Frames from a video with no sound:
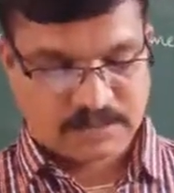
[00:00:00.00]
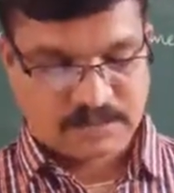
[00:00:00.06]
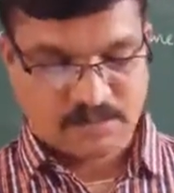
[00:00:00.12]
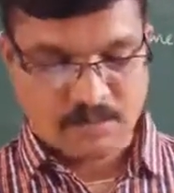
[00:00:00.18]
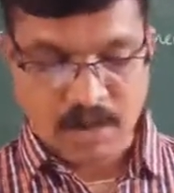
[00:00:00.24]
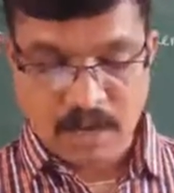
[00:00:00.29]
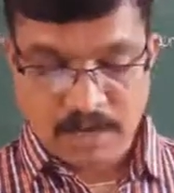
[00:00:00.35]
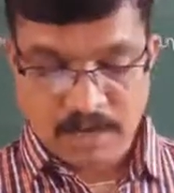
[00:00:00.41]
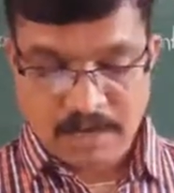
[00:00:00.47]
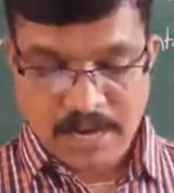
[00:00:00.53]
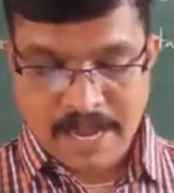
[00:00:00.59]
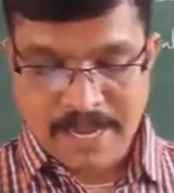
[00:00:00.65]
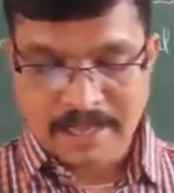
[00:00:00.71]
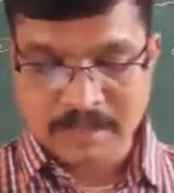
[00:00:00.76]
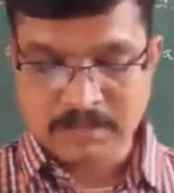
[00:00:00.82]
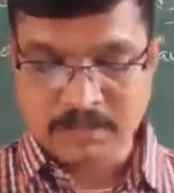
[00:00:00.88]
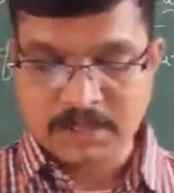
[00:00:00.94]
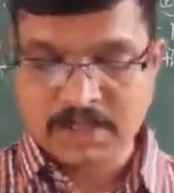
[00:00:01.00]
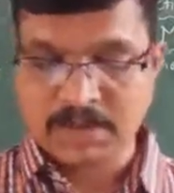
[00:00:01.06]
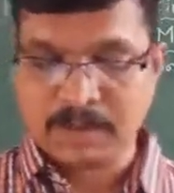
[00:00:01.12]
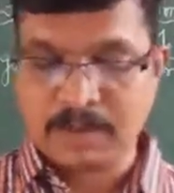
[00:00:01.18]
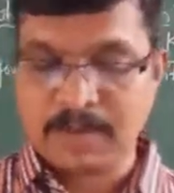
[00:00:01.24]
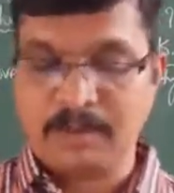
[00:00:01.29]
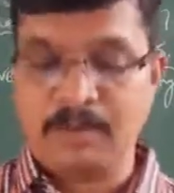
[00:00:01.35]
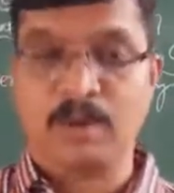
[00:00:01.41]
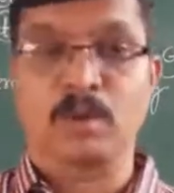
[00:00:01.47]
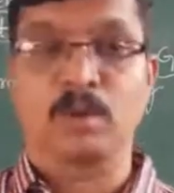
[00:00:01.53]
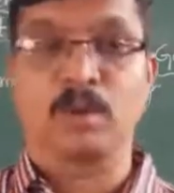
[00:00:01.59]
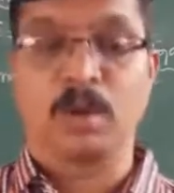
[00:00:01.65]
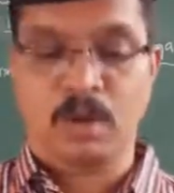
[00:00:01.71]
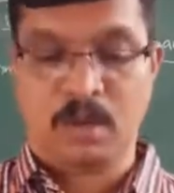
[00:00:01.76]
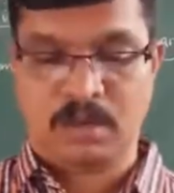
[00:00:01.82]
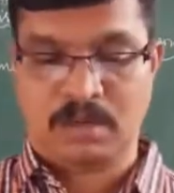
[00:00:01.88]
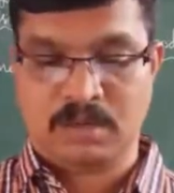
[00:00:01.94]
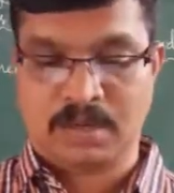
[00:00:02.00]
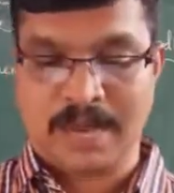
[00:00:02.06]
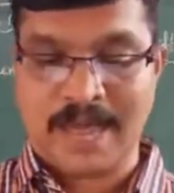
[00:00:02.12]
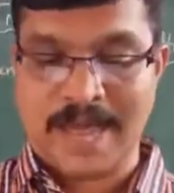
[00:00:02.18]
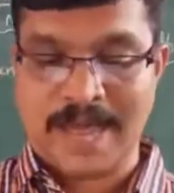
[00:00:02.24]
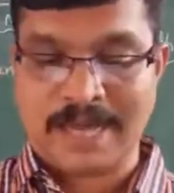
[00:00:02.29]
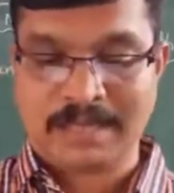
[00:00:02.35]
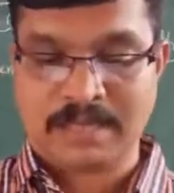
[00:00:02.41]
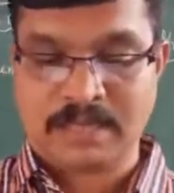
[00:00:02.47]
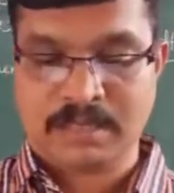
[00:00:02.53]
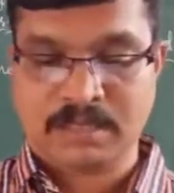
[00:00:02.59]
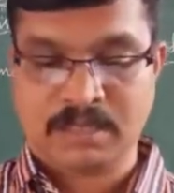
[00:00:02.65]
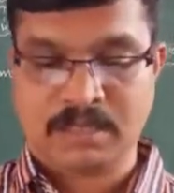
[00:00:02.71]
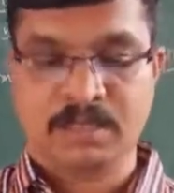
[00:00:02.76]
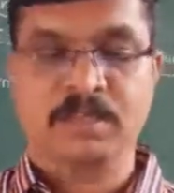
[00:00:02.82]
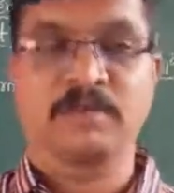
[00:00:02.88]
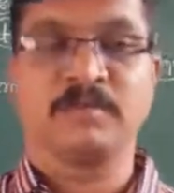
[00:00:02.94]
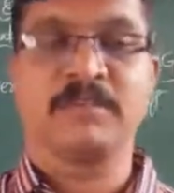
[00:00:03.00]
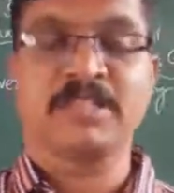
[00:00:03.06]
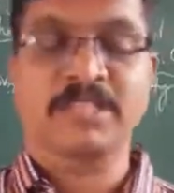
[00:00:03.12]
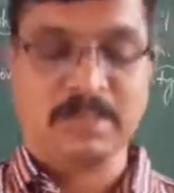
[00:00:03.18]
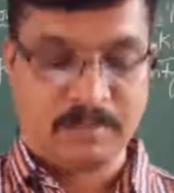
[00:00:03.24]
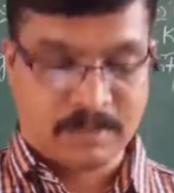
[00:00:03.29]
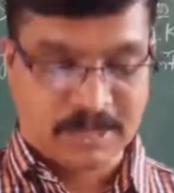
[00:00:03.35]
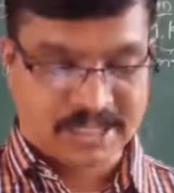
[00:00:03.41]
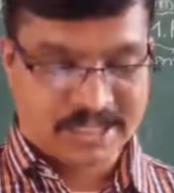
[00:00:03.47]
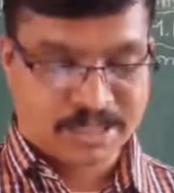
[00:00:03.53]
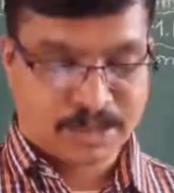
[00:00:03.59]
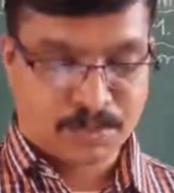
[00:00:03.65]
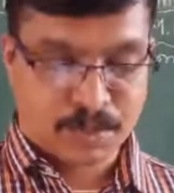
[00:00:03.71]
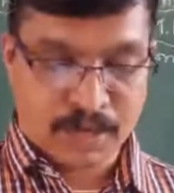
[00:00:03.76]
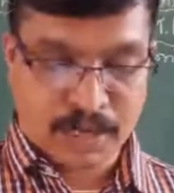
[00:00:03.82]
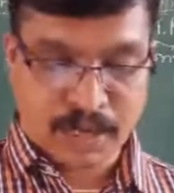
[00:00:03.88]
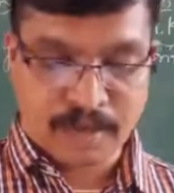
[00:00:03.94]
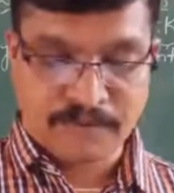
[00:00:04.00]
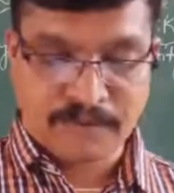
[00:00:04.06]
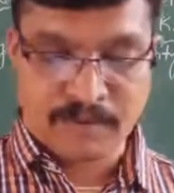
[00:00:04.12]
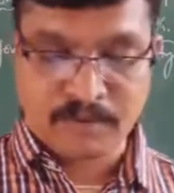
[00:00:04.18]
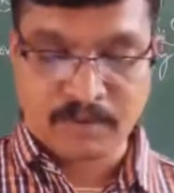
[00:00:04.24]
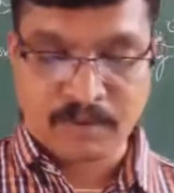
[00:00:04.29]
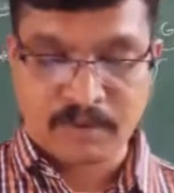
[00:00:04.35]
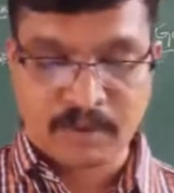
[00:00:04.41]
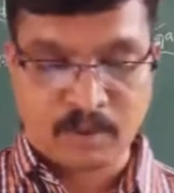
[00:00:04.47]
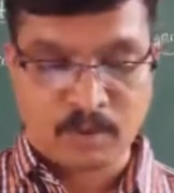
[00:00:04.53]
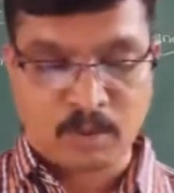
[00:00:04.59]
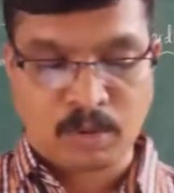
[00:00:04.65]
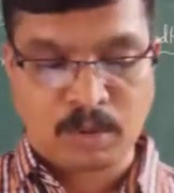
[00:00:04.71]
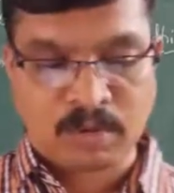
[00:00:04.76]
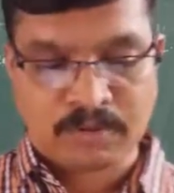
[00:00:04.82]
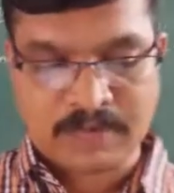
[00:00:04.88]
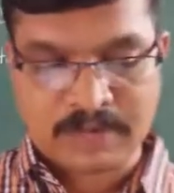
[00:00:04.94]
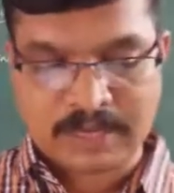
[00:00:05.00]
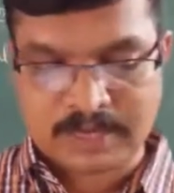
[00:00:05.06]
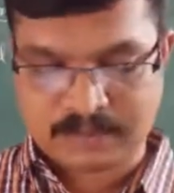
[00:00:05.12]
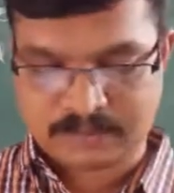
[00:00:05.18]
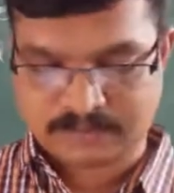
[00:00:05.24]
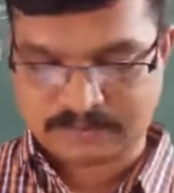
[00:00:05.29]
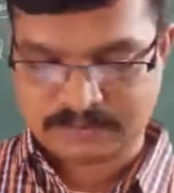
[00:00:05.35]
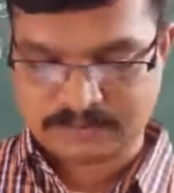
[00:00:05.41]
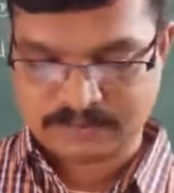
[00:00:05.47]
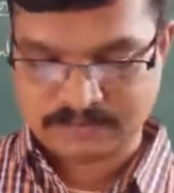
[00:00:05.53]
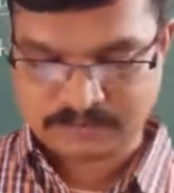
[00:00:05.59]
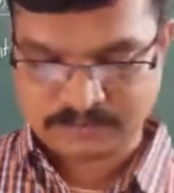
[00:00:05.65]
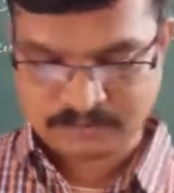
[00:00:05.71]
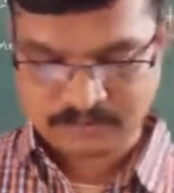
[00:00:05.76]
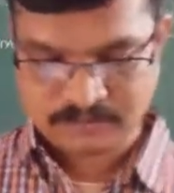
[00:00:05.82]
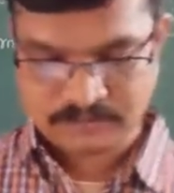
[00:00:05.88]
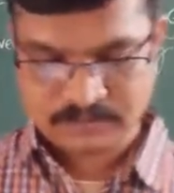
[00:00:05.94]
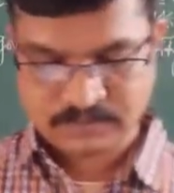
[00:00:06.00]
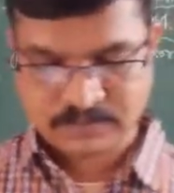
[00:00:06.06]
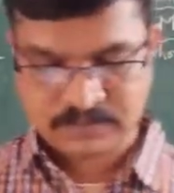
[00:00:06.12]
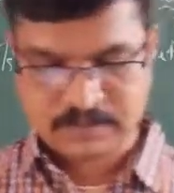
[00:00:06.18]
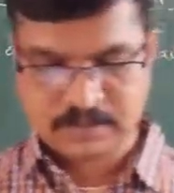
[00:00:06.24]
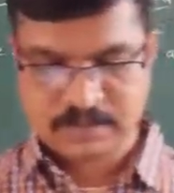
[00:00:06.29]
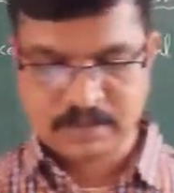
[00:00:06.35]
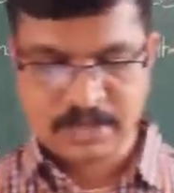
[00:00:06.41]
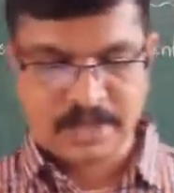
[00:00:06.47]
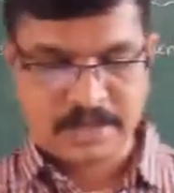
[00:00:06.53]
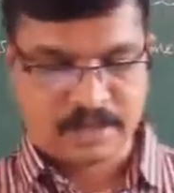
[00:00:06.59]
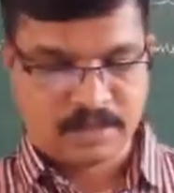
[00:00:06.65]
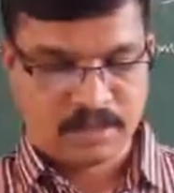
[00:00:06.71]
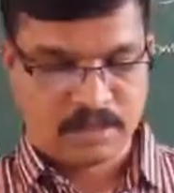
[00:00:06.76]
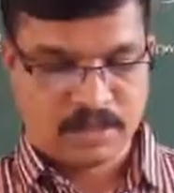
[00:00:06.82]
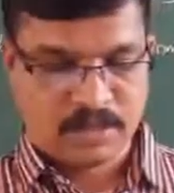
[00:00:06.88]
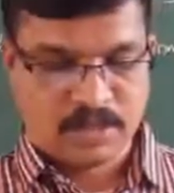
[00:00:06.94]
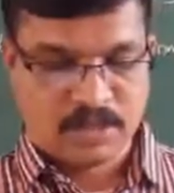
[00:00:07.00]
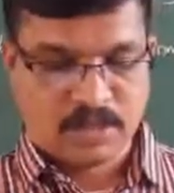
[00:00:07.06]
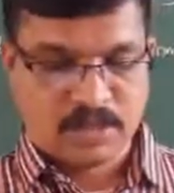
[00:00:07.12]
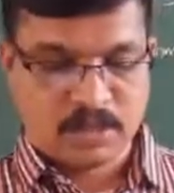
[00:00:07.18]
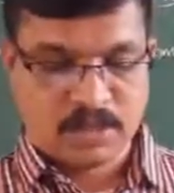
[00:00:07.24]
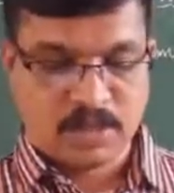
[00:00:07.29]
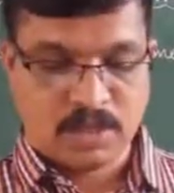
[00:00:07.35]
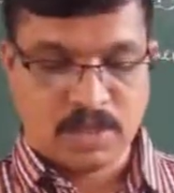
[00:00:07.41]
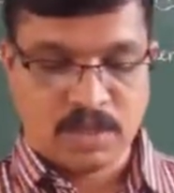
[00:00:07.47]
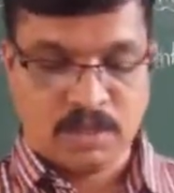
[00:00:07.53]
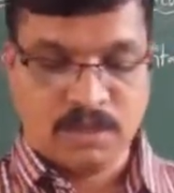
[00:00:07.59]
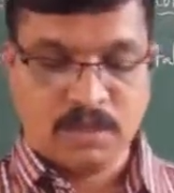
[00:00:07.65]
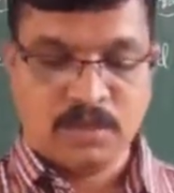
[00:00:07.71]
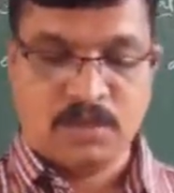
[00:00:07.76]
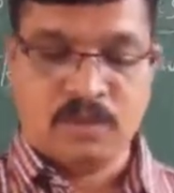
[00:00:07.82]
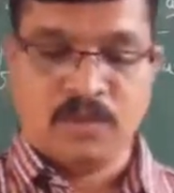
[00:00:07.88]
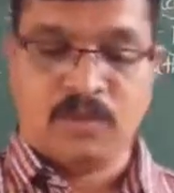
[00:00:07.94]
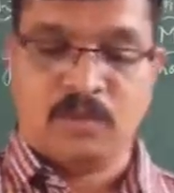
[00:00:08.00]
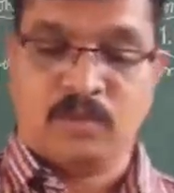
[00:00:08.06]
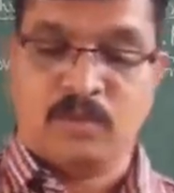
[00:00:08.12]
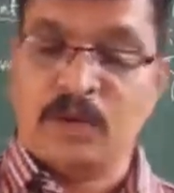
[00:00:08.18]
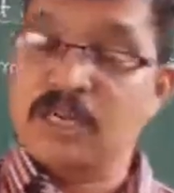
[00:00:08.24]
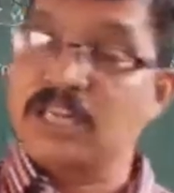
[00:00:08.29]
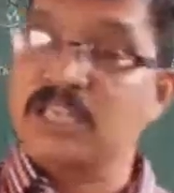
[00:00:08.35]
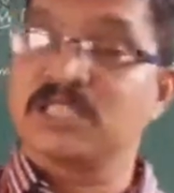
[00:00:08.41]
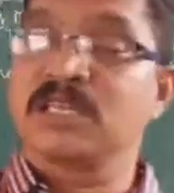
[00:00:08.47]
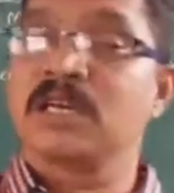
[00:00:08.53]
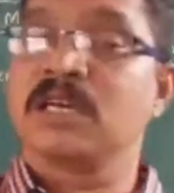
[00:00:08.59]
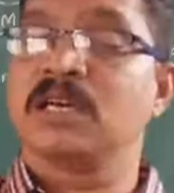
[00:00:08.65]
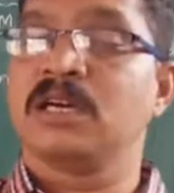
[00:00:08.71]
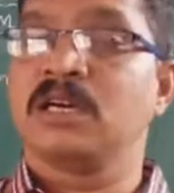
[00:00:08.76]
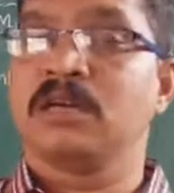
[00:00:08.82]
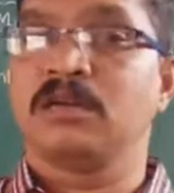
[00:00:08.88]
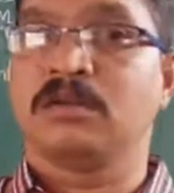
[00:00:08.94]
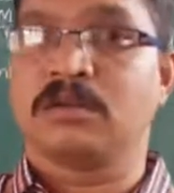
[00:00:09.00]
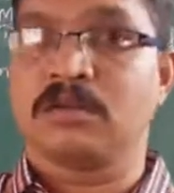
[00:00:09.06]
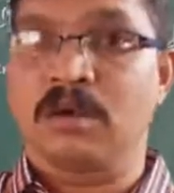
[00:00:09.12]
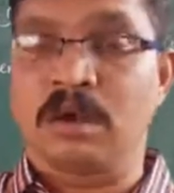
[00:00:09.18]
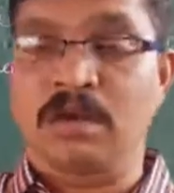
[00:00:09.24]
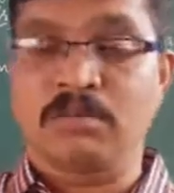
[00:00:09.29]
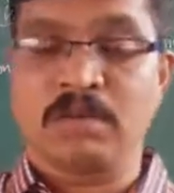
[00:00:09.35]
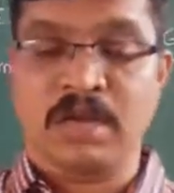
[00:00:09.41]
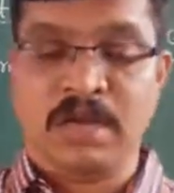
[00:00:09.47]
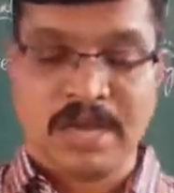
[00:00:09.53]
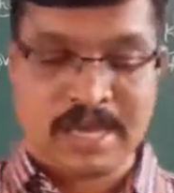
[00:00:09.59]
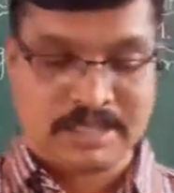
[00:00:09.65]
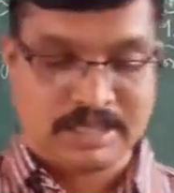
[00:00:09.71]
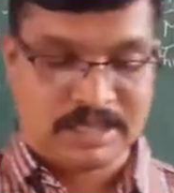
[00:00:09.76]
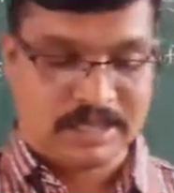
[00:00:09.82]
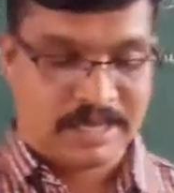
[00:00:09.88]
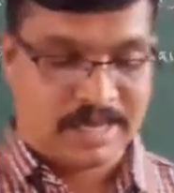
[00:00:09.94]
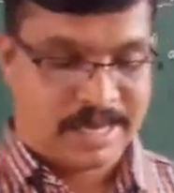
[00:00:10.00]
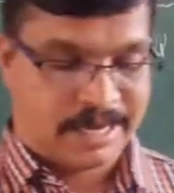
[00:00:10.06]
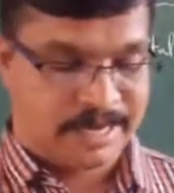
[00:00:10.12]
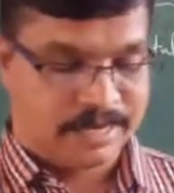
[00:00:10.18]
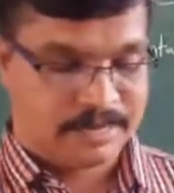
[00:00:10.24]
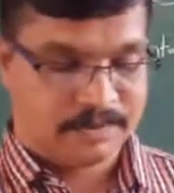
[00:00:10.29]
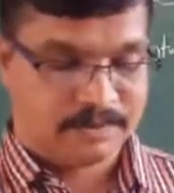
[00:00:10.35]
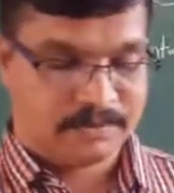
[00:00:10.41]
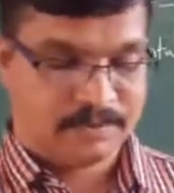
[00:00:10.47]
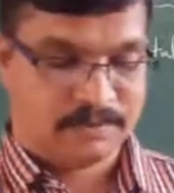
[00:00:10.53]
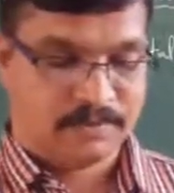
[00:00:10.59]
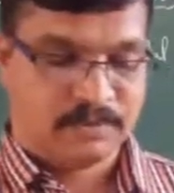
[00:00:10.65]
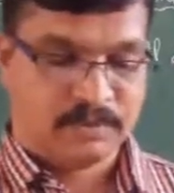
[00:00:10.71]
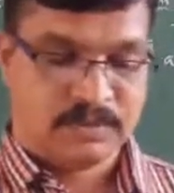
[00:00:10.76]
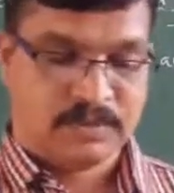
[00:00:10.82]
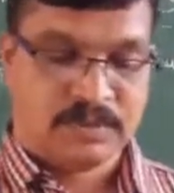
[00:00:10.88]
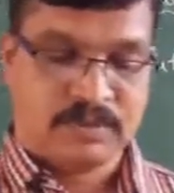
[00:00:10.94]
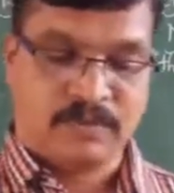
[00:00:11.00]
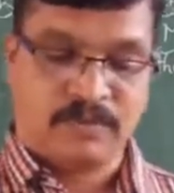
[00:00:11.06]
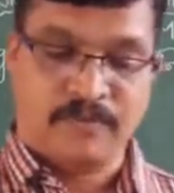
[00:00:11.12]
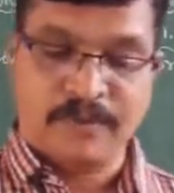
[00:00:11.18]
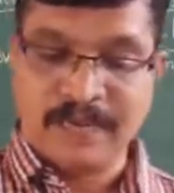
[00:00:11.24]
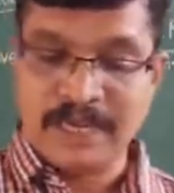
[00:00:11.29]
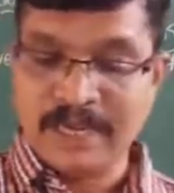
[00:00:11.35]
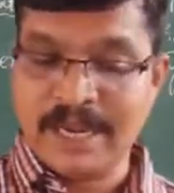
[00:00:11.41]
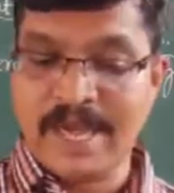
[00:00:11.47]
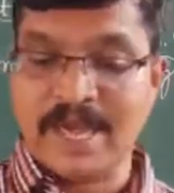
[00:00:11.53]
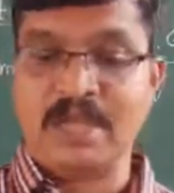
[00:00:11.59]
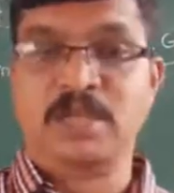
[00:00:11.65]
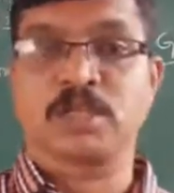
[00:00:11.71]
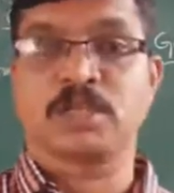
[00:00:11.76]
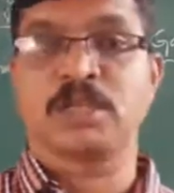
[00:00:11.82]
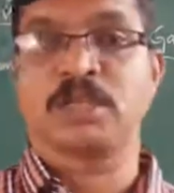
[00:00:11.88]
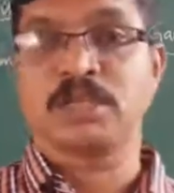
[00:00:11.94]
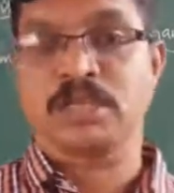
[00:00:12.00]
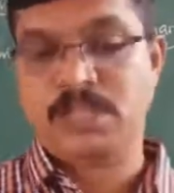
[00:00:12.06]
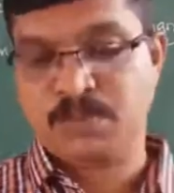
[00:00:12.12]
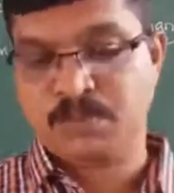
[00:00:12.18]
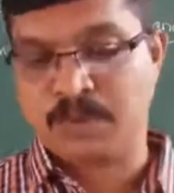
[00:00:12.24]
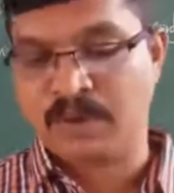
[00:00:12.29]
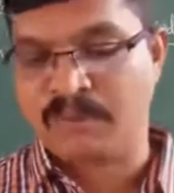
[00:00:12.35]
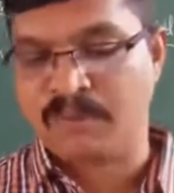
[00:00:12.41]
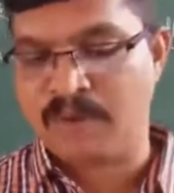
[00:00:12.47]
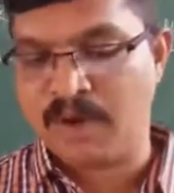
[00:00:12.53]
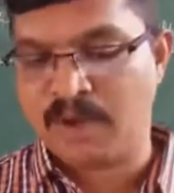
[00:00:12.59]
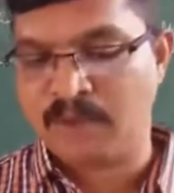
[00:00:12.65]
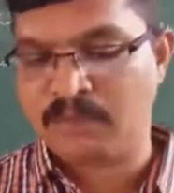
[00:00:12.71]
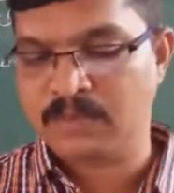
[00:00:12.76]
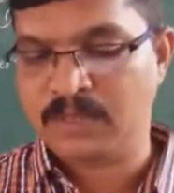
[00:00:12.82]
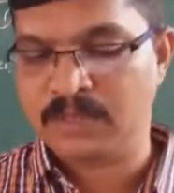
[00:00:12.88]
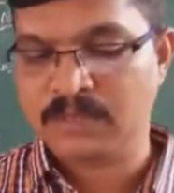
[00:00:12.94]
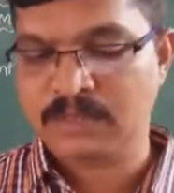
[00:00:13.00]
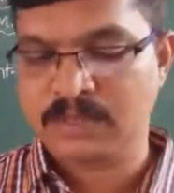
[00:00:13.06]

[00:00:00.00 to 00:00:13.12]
moral act must be our own act which must spring from our own will. Okay, so what is a non-moral action then? When an action is performed